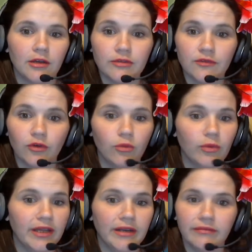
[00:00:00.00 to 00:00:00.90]
useful
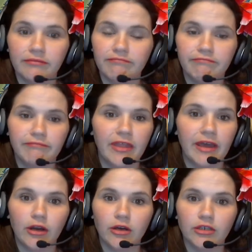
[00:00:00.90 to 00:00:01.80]
when
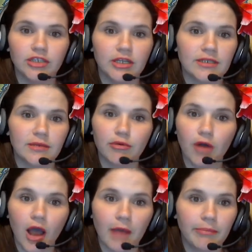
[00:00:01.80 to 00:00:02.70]
they are just a
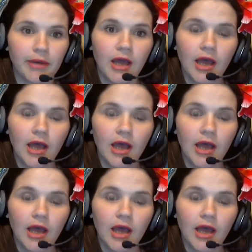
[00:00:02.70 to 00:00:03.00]
prop.